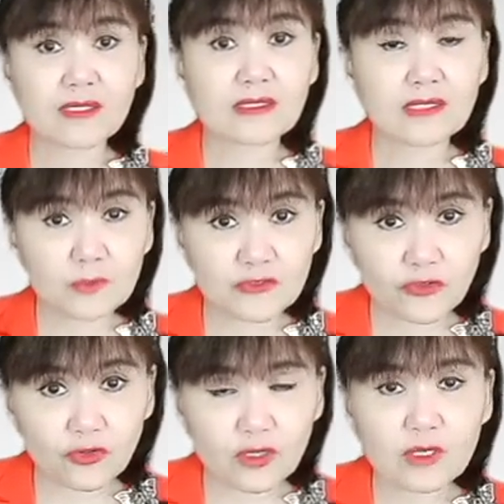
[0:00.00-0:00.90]
Number
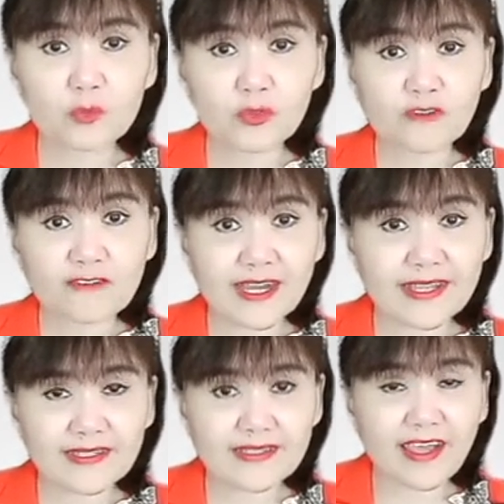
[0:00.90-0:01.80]
four, provide
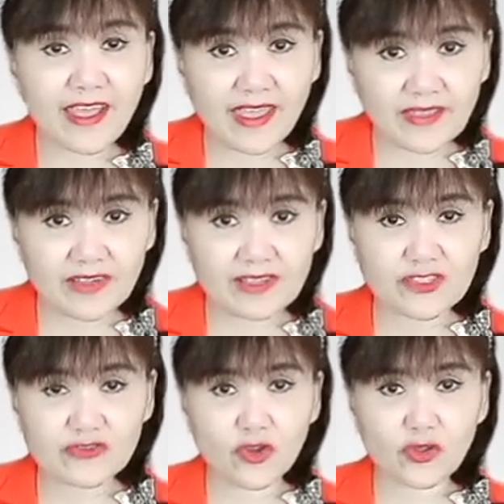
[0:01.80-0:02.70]
the areas
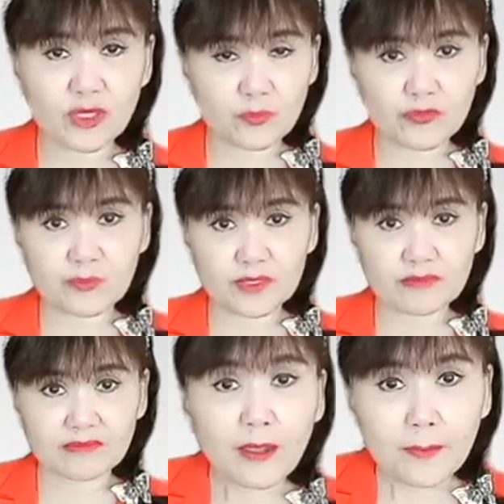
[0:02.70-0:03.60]
for improvement.
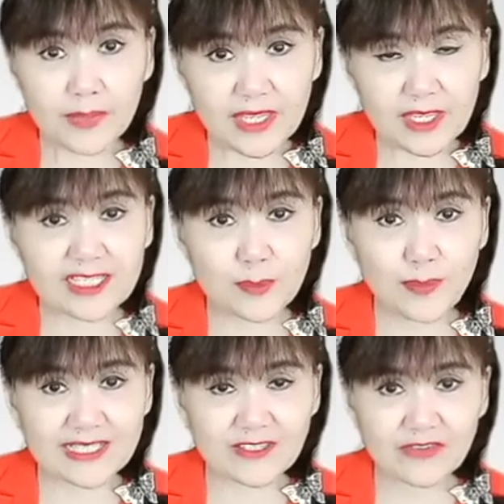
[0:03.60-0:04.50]
Be
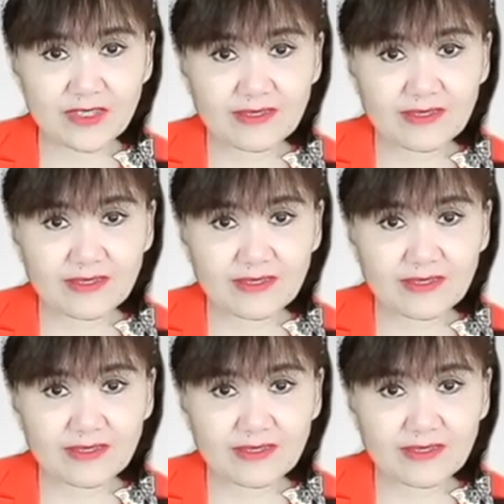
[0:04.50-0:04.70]
specific.